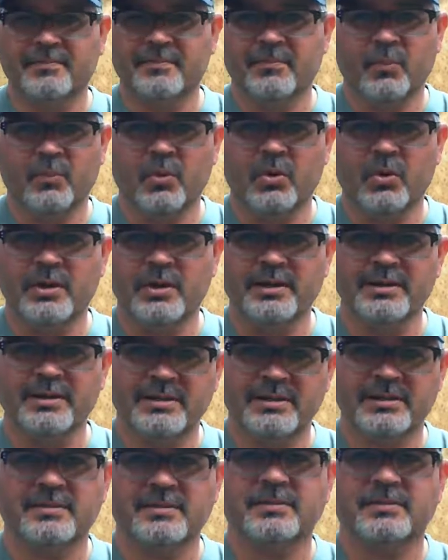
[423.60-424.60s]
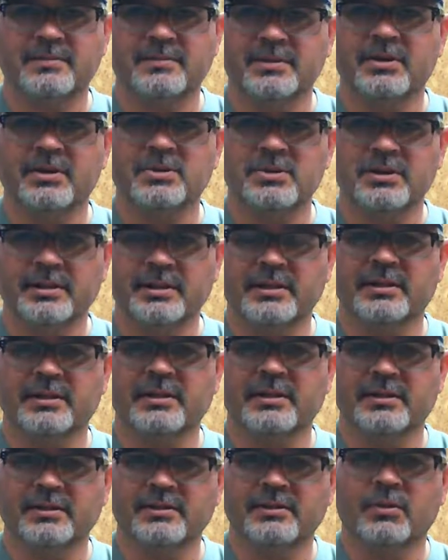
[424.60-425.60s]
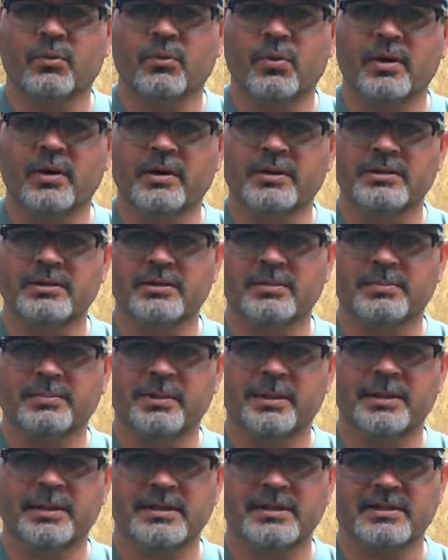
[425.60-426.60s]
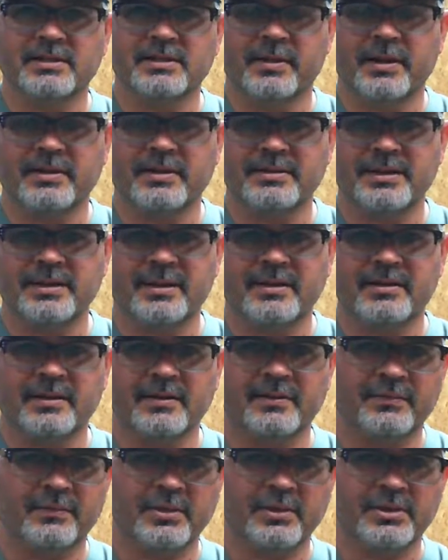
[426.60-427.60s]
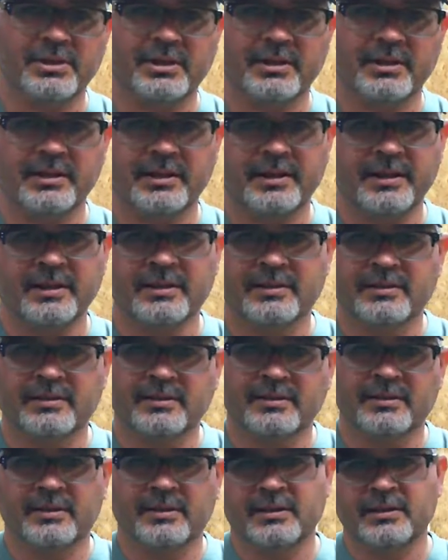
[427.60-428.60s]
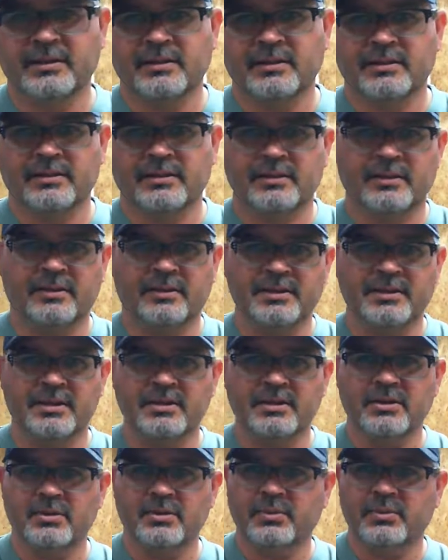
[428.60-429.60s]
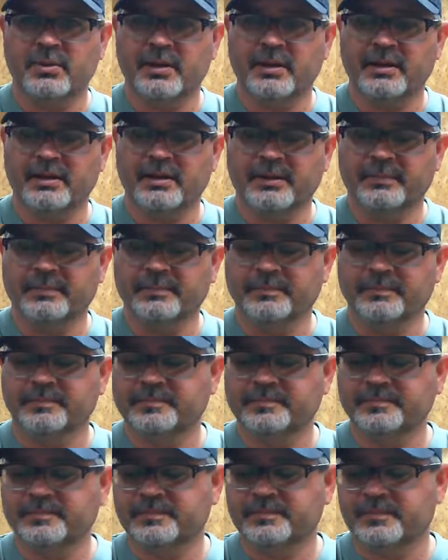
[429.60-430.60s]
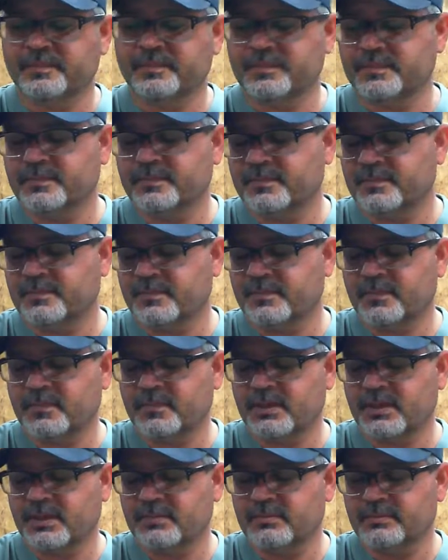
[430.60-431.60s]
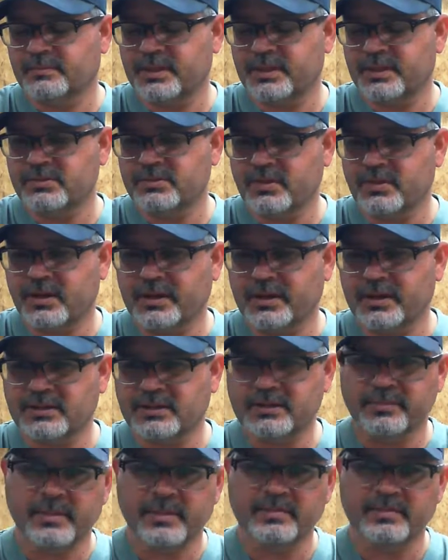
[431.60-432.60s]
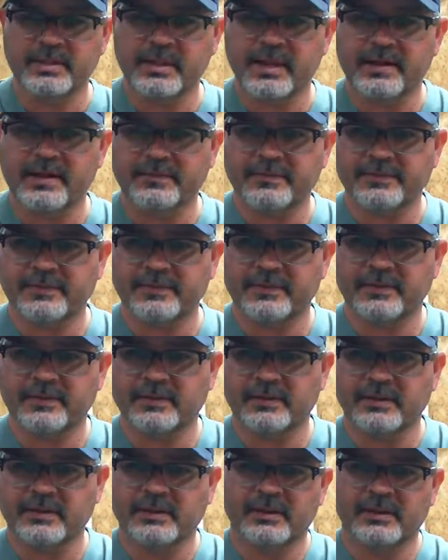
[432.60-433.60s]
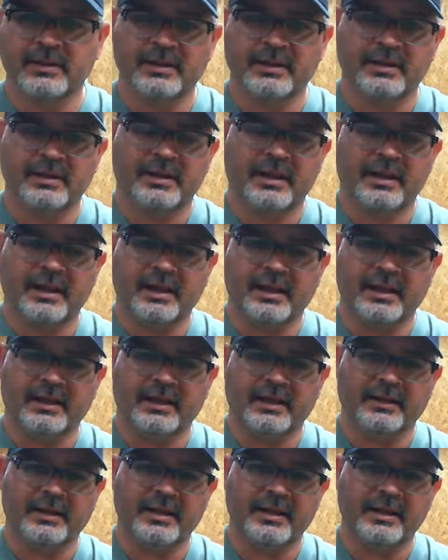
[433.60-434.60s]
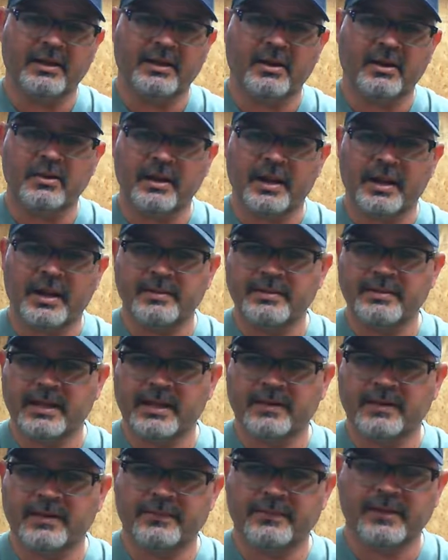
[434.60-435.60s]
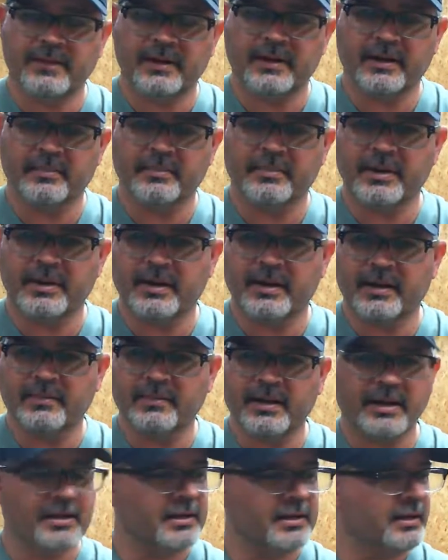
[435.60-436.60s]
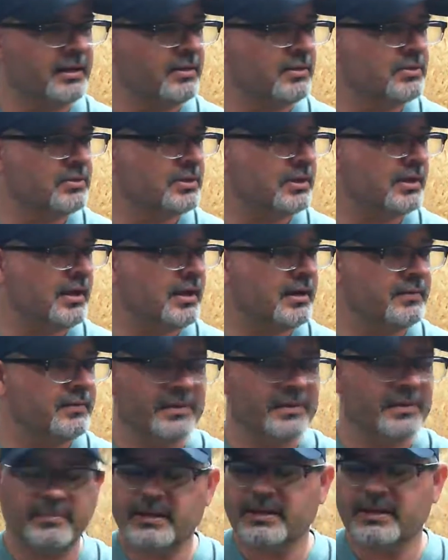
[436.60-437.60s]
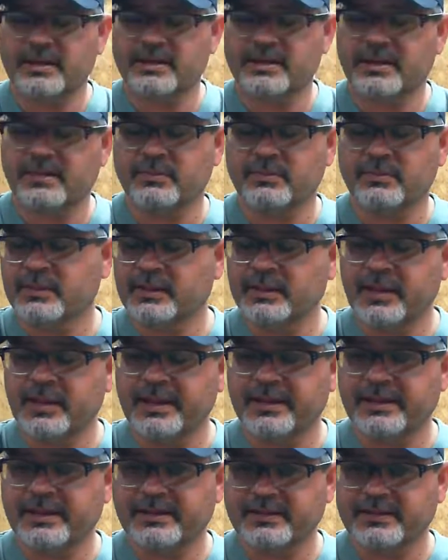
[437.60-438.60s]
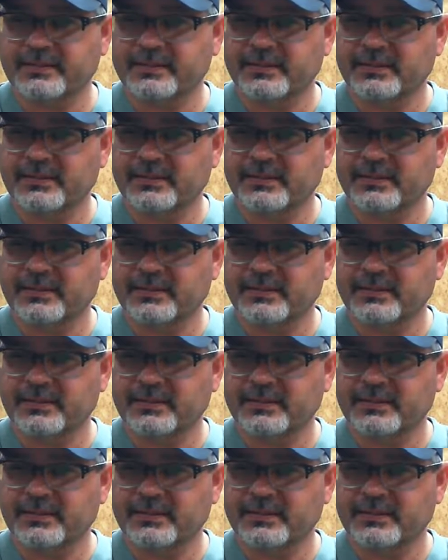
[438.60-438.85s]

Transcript: wood is usually the one or two places around town, unfortunately. There is a new place where I got some MDF, and they coat MDF there, but I'm not going to use a lot of it because I don't really like it.